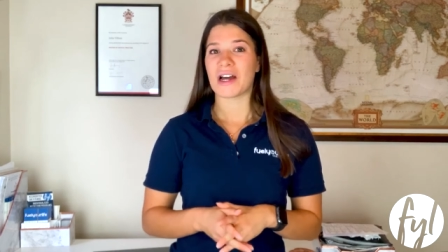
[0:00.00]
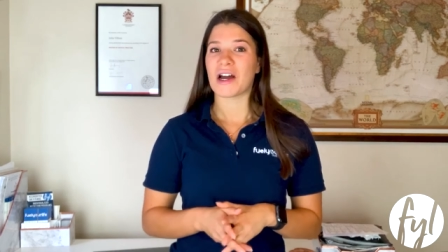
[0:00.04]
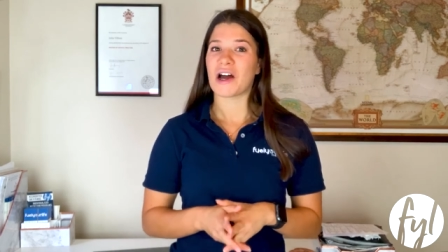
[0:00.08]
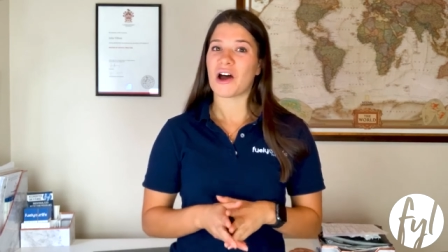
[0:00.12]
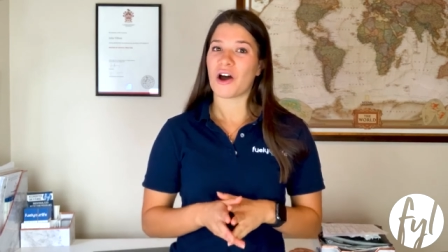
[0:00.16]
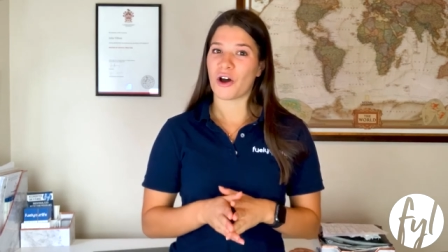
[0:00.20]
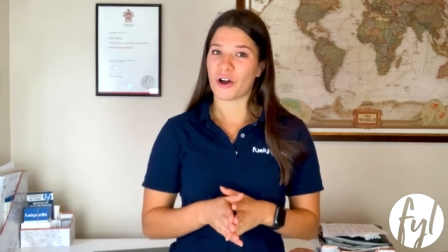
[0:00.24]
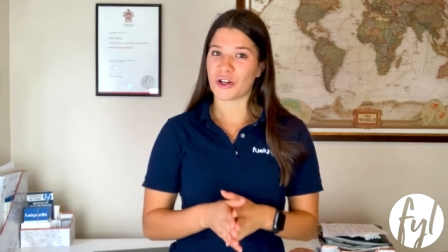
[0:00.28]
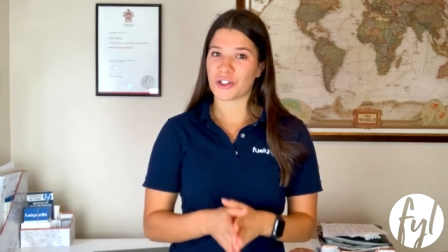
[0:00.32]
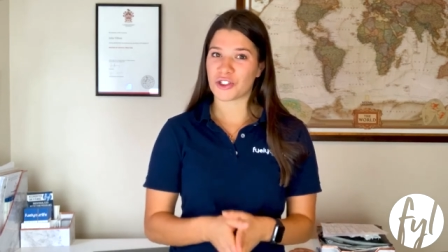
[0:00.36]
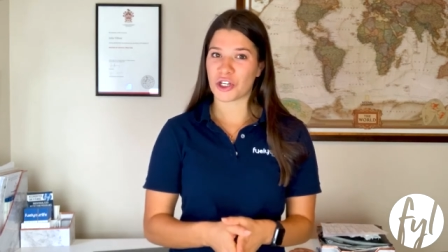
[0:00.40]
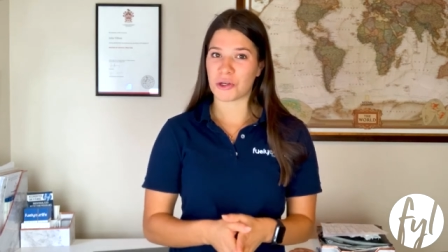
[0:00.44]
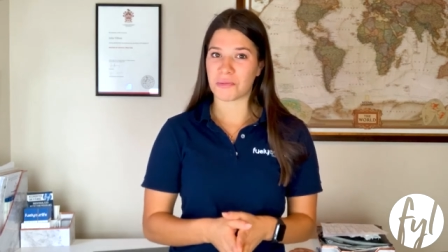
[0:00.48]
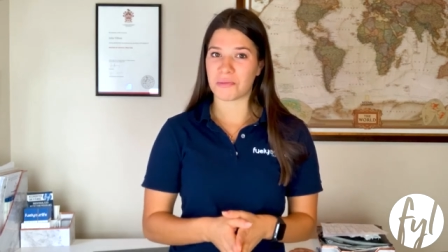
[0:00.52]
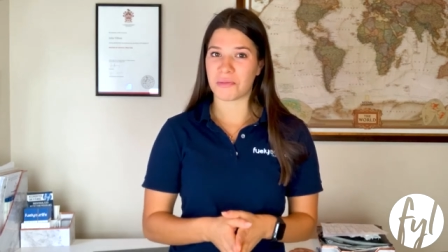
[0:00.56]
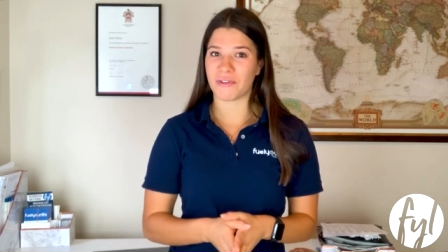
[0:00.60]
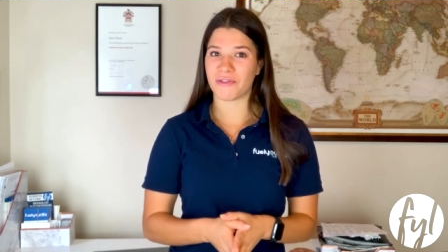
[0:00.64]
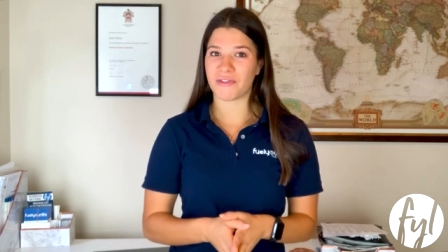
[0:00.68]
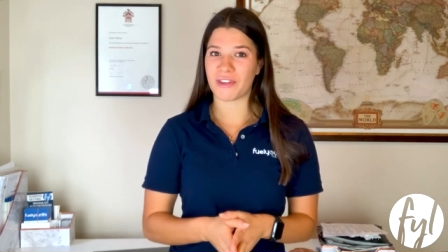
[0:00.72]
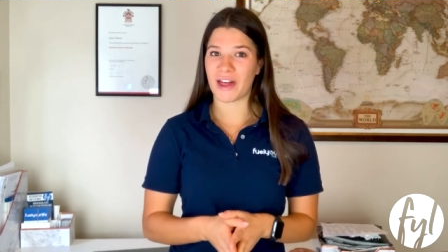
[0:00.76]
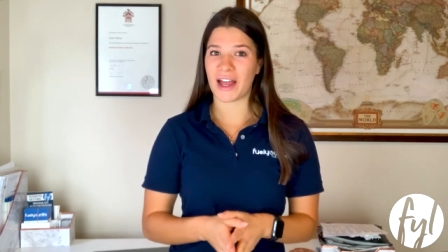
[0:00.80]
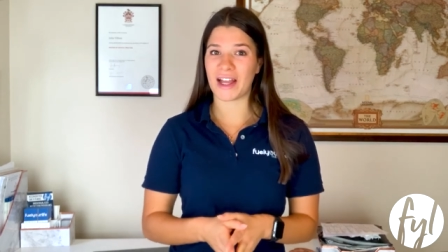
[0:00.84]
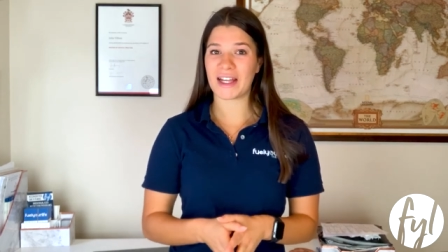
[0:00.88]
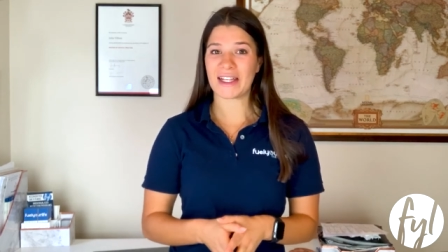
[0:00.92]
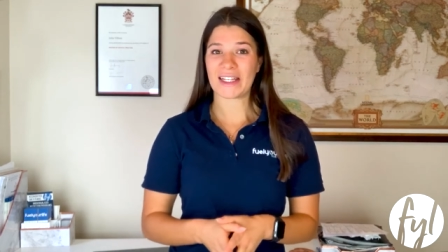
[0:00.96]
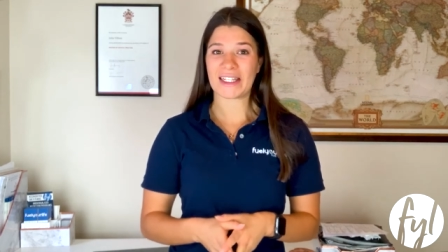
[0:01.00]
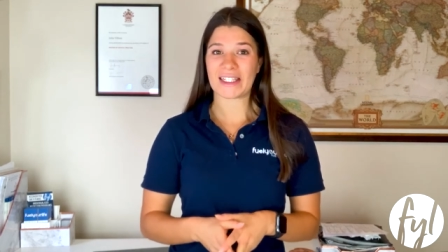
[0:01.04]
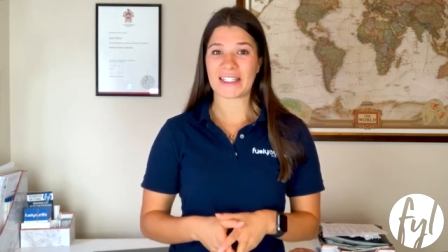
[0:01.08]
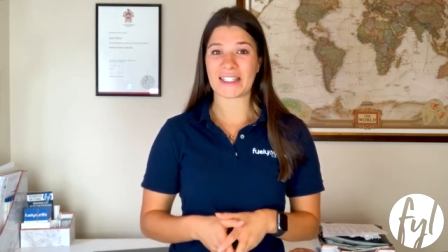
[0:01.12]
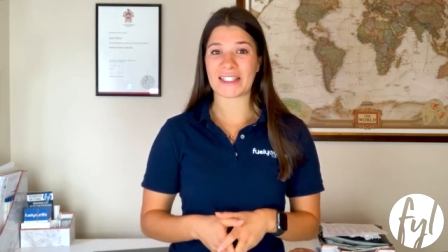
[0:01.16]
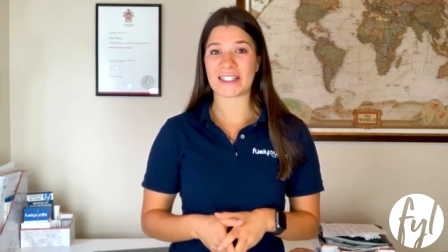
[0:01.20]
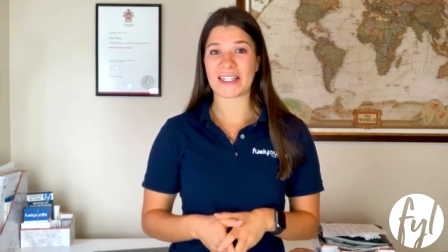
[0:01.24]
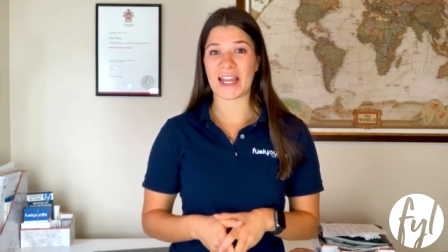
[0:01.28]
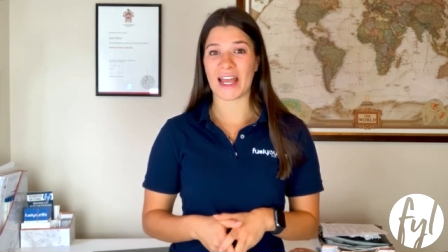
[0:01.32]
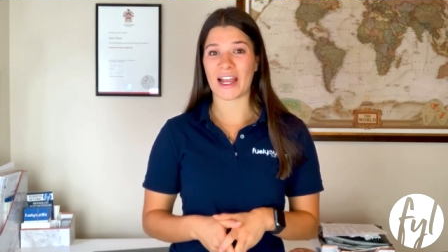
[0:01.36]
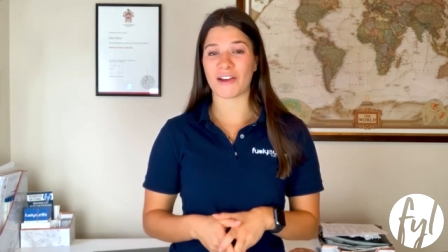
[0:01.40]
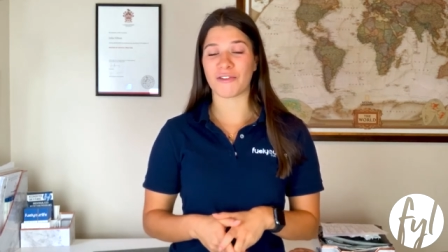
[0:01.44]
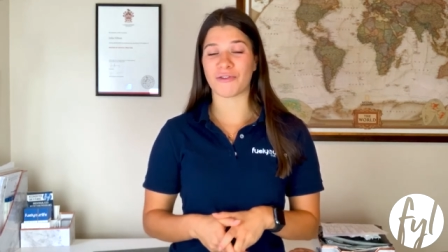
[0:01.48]
On top of that,
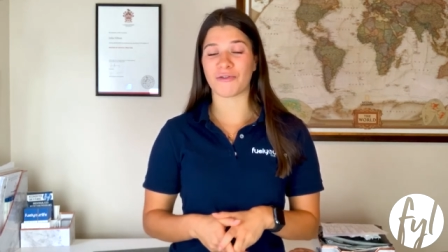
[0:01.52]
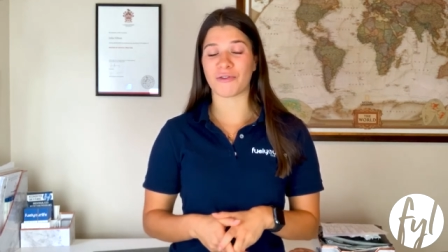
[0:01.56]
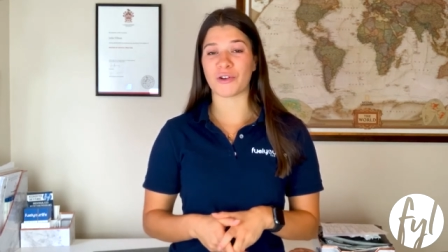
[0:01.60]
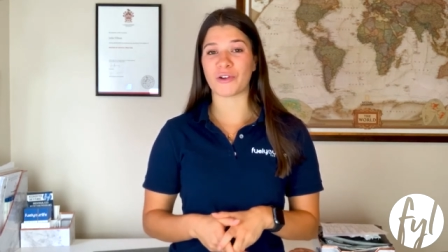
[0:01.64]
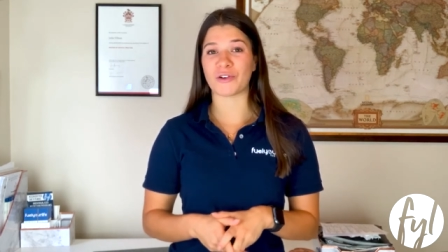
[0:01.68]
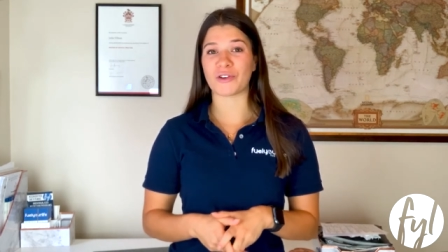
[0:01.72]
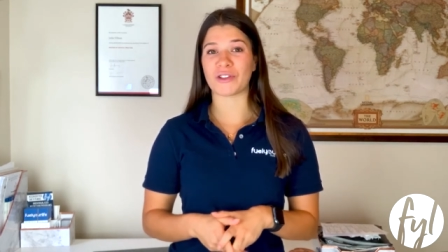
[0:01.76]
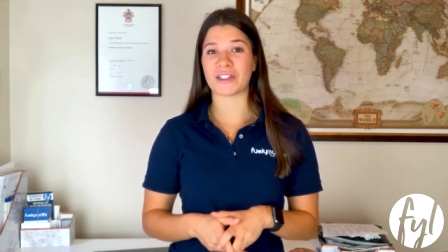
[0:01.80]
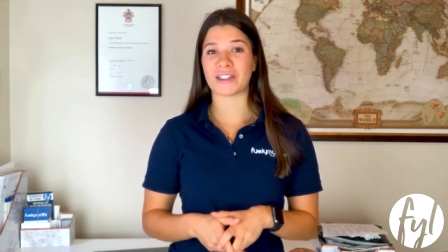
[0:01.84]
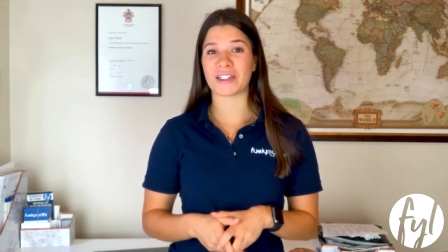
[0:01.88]
snack foods